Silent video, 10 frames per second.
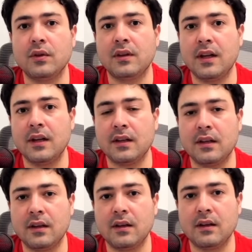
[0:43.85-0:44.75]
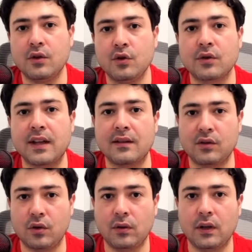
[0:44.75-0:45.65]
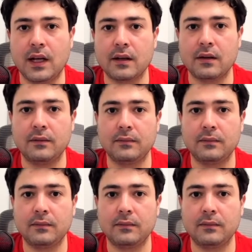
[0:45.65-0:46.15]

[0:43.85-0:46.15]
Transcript: take your test online.